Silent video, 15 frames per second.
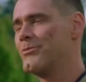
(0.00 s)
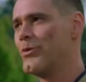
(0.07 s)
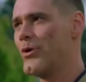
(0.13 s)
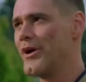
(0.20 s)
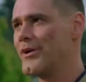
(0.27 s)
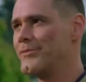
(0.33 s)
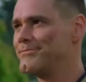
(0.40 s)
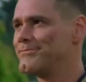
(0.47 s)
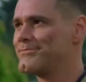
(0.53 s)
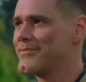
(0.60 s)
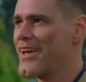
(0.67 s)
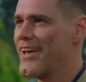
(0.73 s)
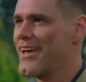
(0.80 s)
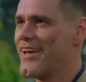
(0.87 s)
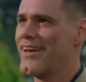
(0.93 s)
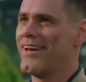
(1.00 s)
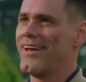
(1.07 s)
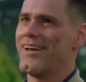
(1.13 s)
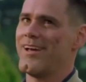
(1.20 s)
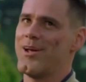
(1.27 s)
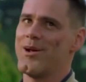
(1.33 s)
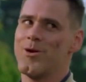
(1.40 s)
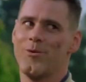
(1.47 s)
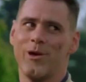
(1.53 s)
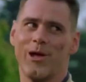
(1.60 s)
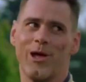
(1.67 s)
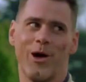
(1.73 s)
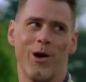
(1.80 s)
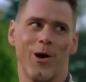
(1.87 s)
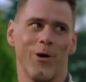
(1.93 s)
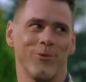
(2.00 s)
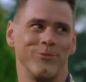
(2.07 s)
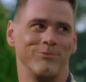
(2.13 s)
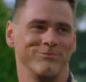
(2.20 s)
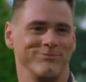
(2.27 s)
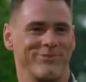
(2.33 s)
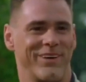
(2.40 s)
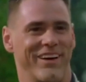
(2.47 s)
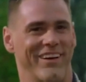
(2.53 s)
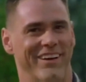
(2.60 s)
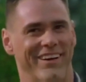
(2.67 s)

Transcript: Boy. Here we go.